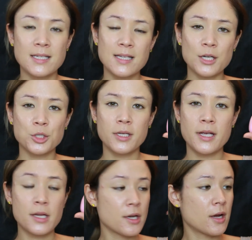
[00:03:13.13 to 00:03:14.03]
is
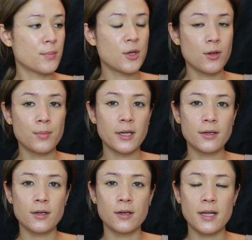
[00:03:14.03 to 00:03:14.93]
actually not a beauty
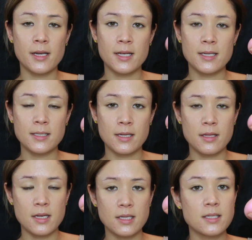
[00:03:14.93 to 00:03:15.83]
blender. It is
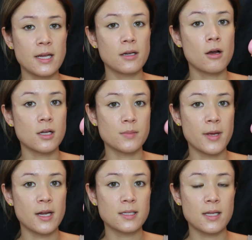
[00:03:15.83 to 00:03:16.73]
the Saint
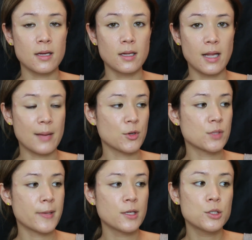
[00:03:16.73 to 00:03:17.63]
Cosmetics Glamour
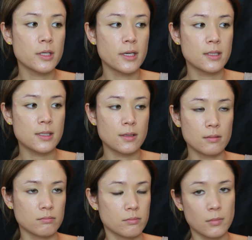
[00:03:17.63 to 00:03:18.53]
Sponge. It's
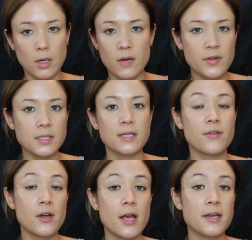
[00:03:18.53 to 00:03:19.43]
obviously
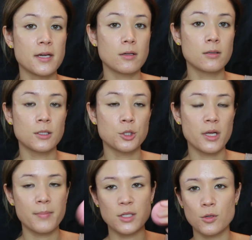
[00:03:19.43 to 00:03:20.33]
very identical in
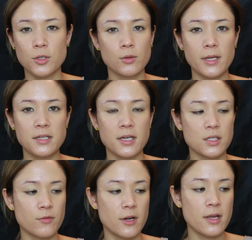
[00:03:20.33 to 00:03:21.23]
shape. It's also
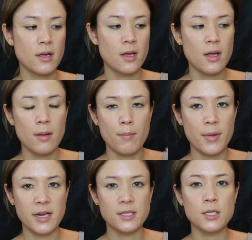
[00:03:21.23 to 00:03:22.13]
latex free,
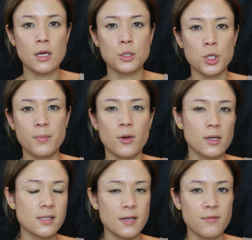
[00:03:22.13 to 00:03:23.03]
but it's cheaper.
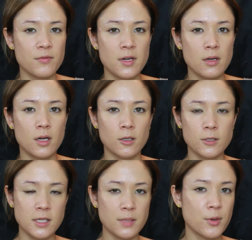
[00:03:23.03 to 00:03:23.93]
It's like $15
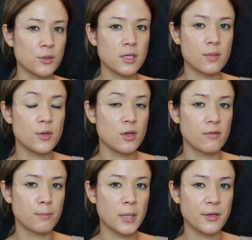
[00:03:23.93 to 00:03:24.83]
as opposed to the
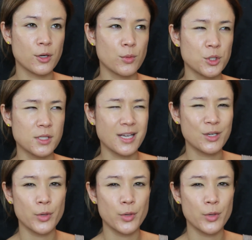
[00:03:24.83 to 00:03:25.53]
beauty blender, which is like